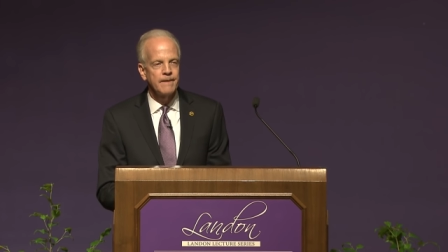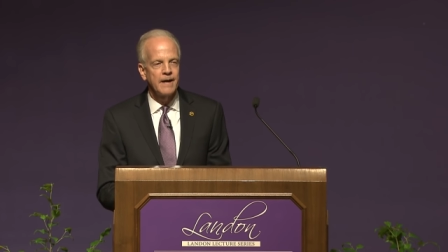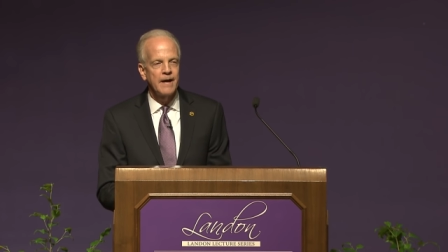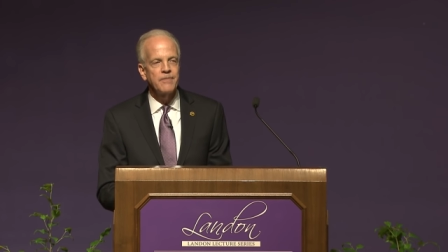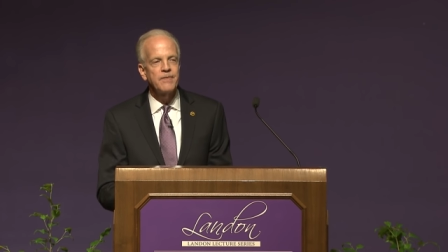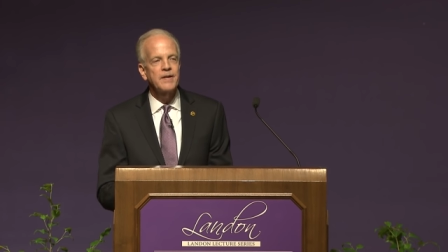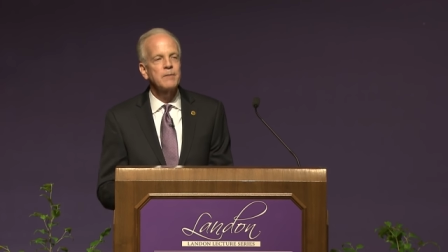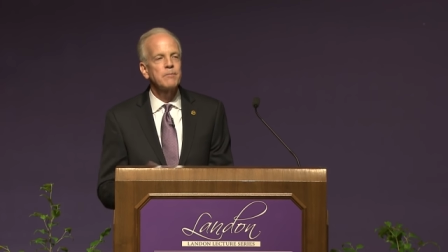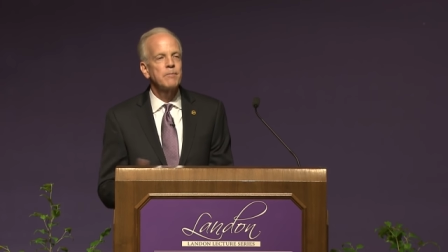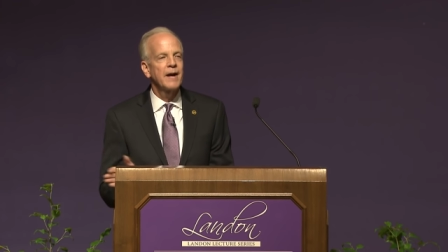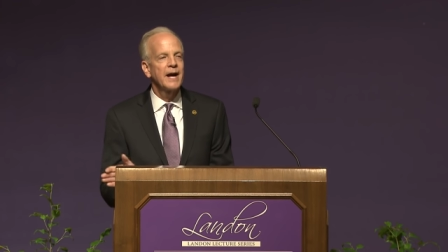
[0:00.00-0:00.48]

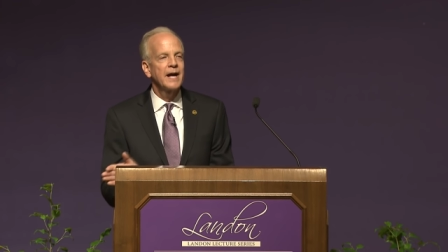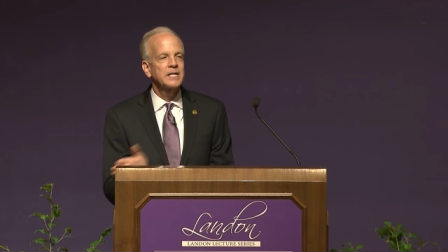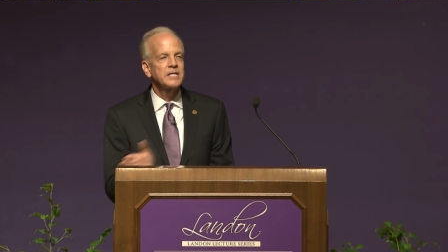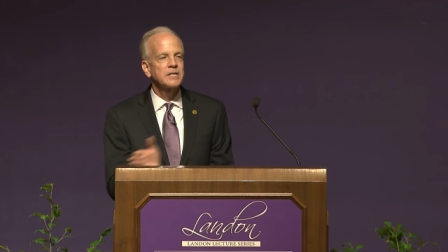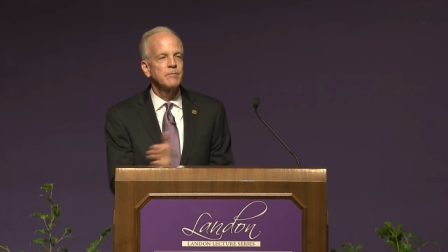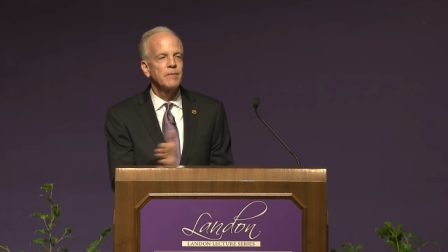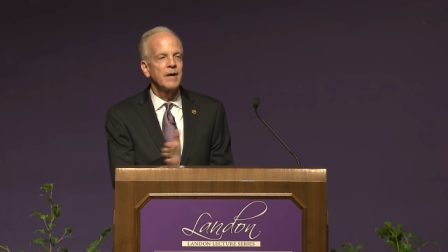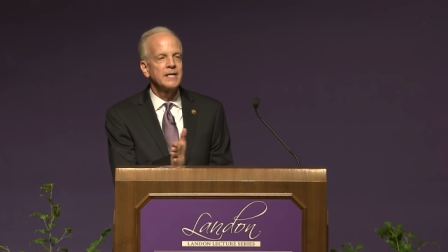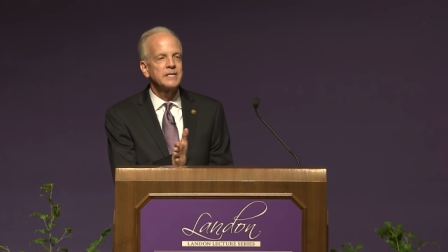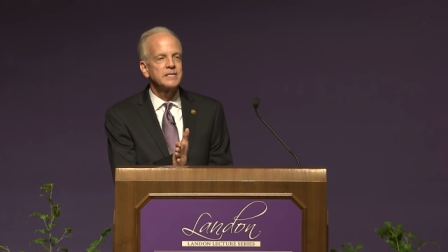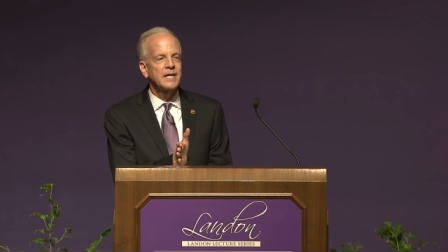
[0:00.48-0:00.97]
I think back
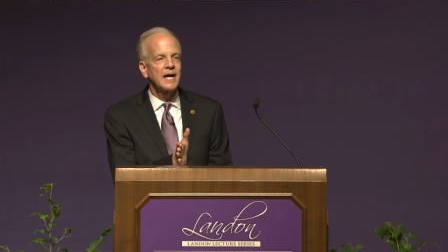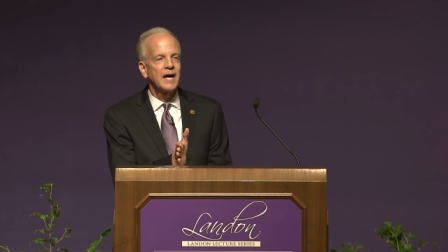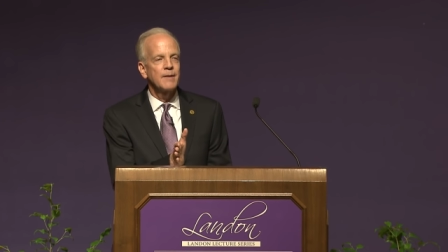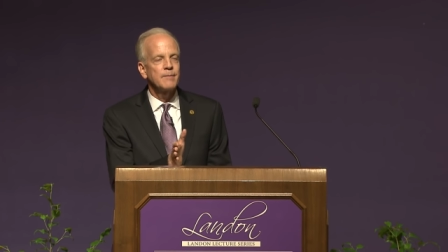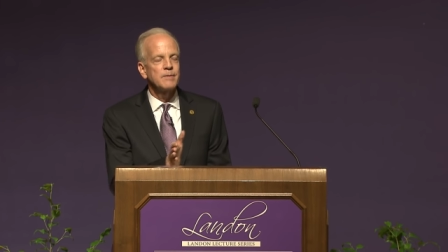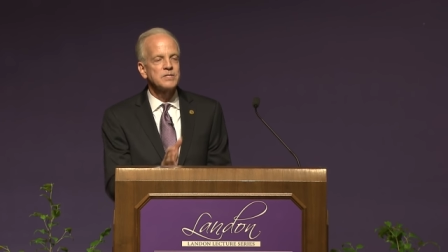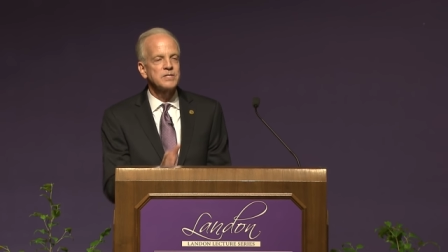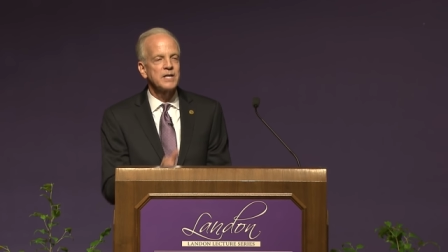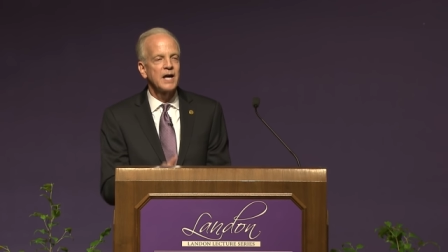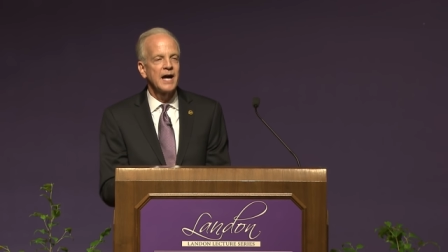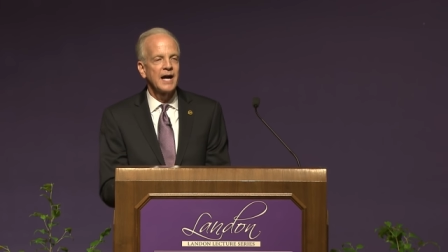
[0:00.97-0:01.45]
to my
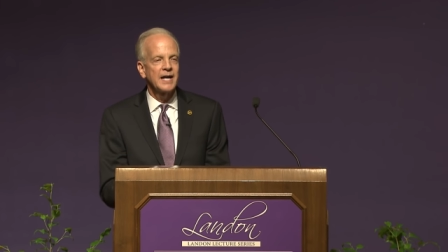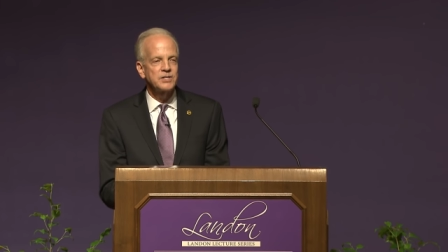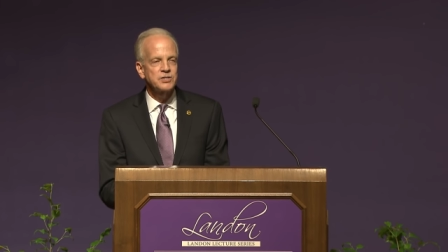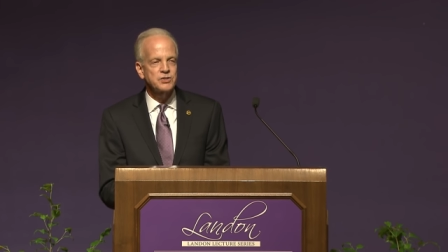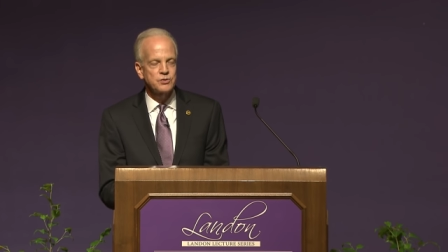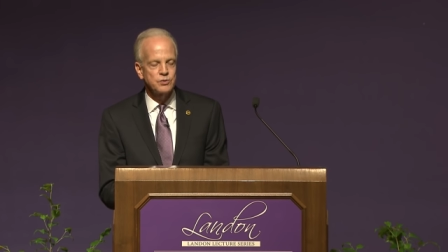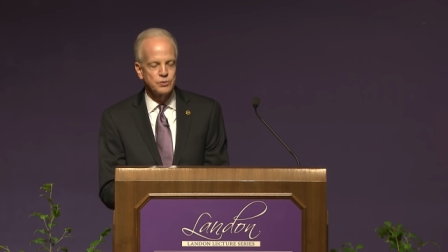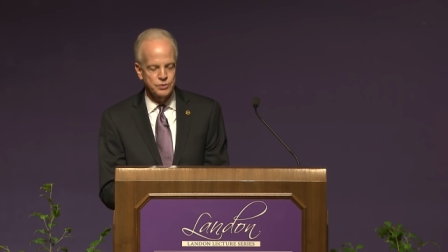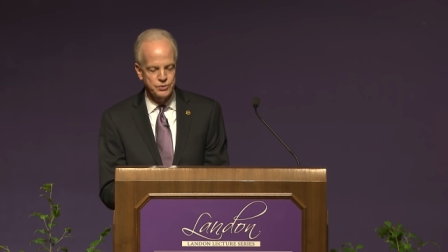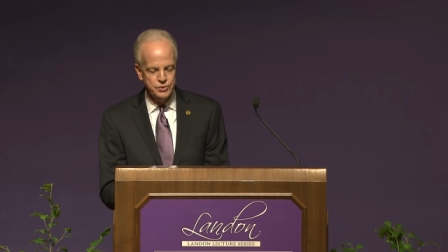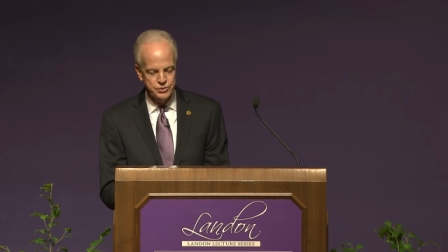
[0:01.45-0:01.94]
time as a high
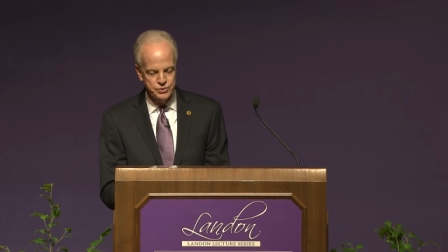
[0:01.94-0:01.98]
school